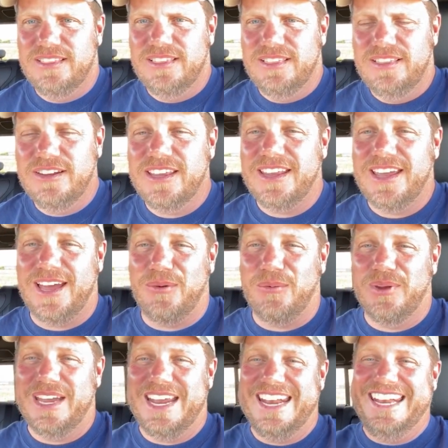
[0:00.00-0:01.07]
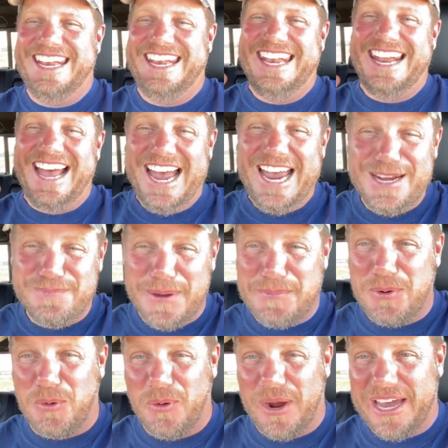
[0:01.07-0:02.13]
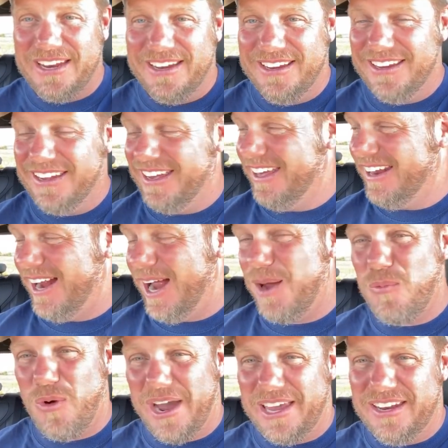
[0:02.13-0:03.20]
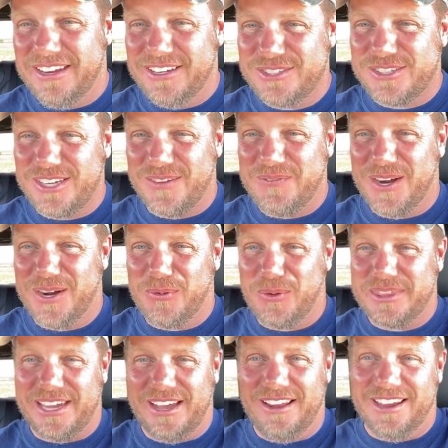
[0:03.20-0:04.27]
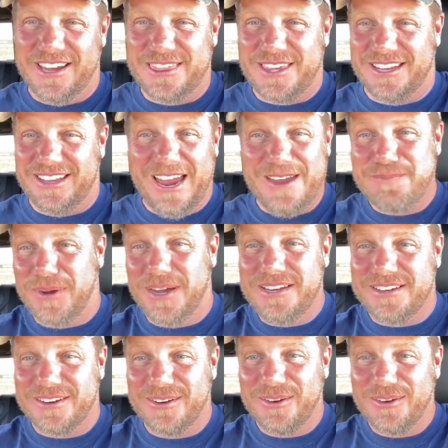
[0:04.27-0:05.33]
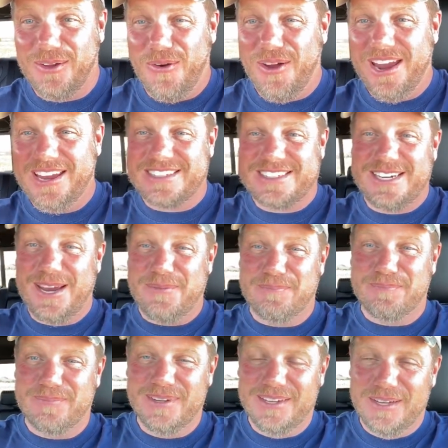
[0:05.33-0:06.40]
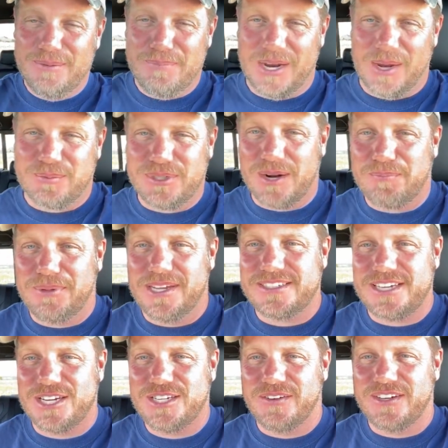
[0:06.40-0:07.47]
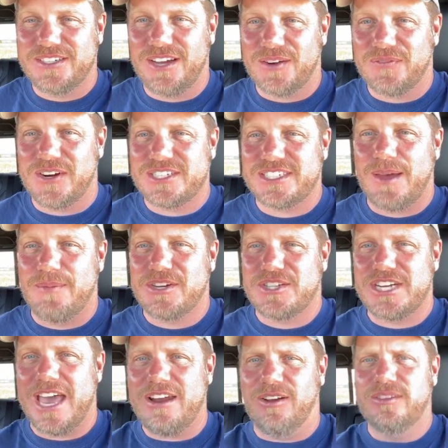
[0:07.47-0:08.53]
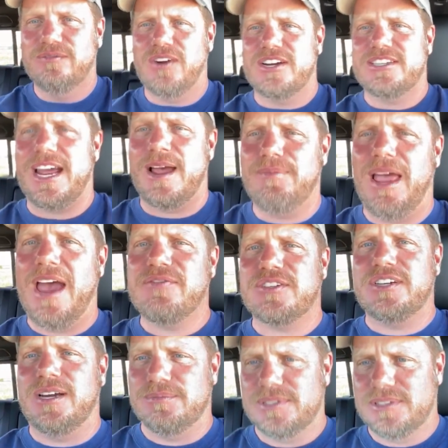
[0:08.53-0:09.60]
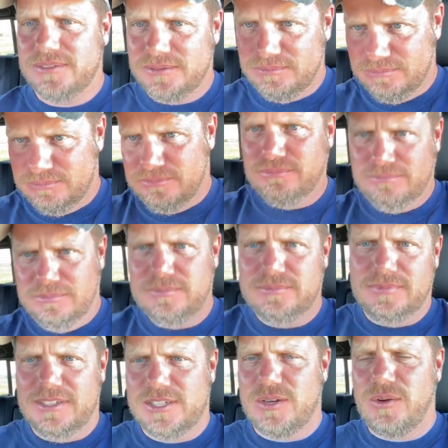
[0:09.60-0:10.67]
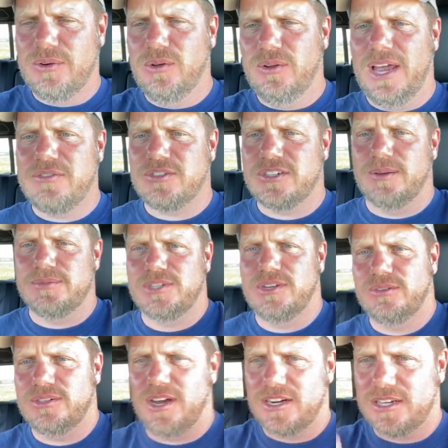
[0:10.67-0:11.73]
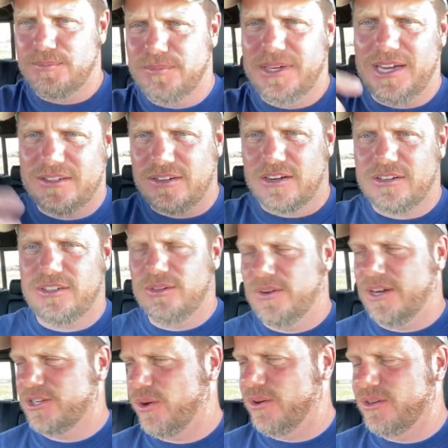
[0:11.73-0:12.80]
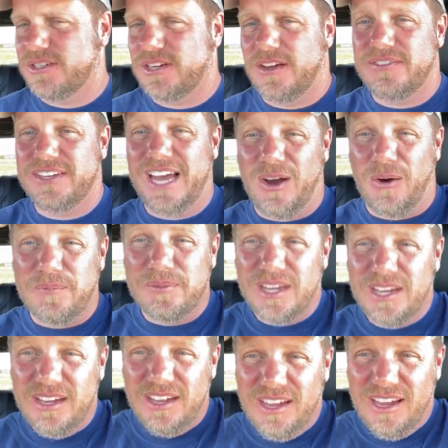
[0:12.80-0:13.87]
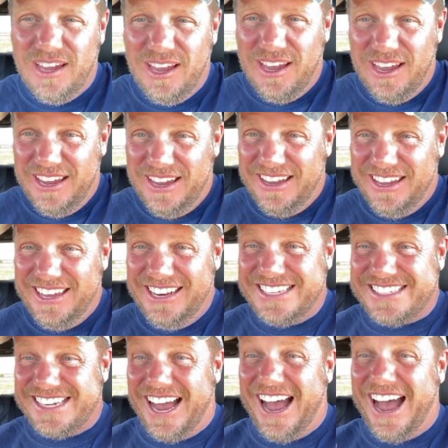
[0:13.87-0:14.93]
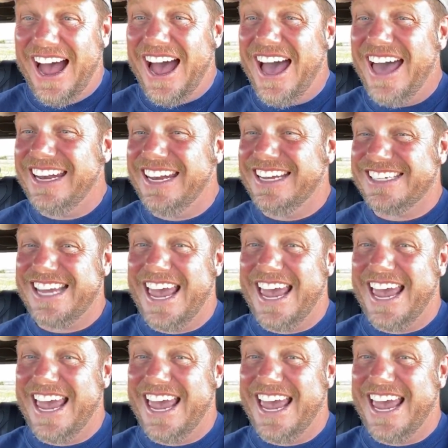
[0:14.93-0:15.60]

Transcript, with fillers: Look at that, we had nine people waiting, and I'm waiting, so I figured what the hell, I hit the live button. Oh hey, it's Tim, Pickup Truck Plus S U V Talk, first time to the channel, first time live streams. That's what we do, live streams. You talk to me, I talk to you, I show you stuff. Now, it is hot as